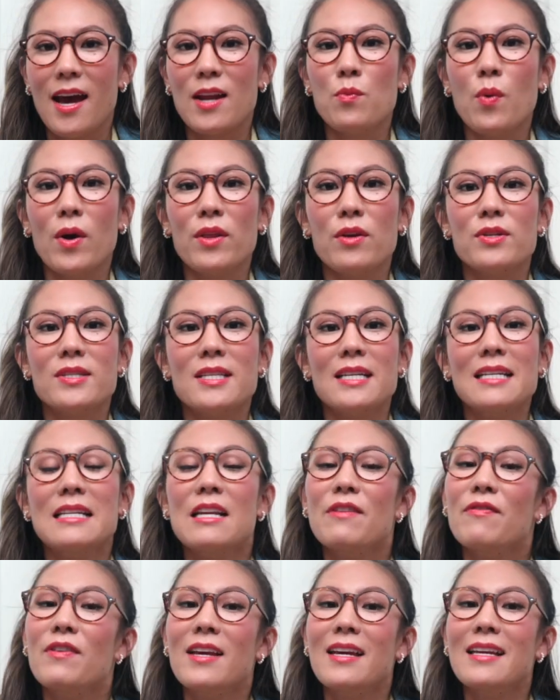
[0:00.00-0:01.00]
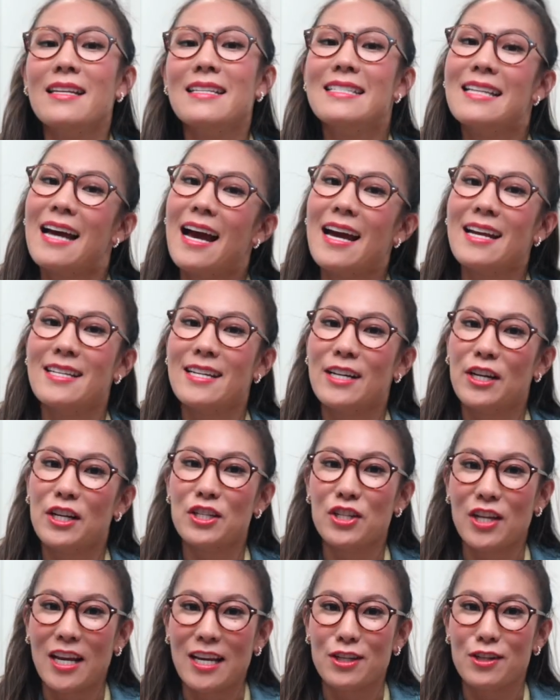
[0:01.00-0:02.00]
and whether significant dietary
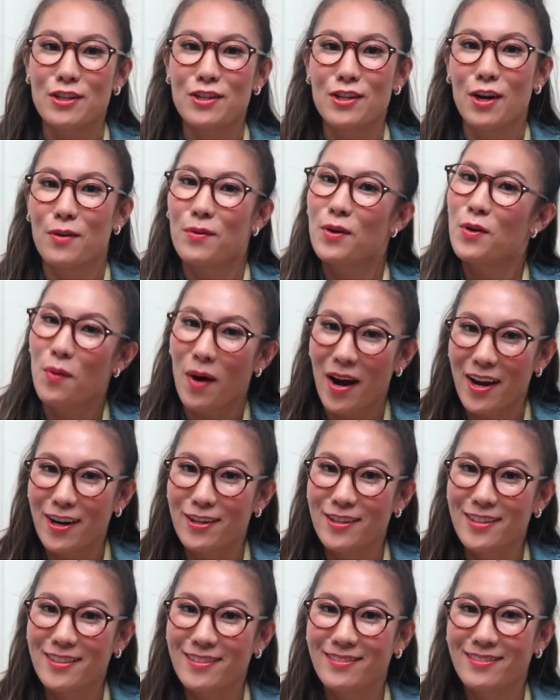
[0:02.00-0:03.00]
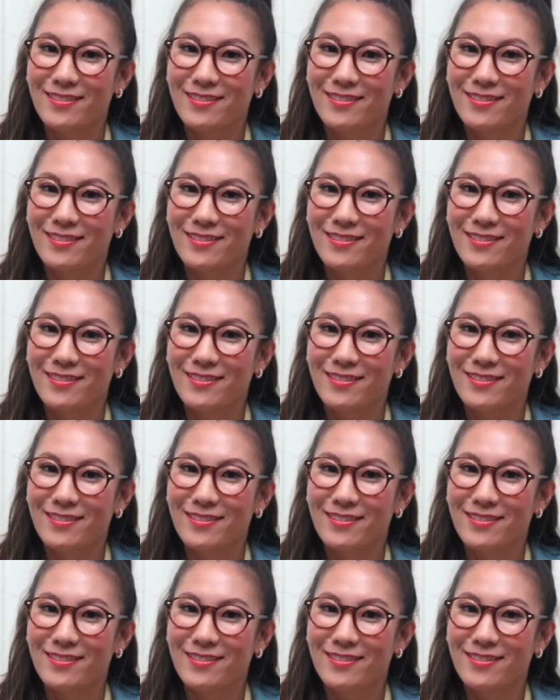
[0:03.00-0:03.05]
changes are required.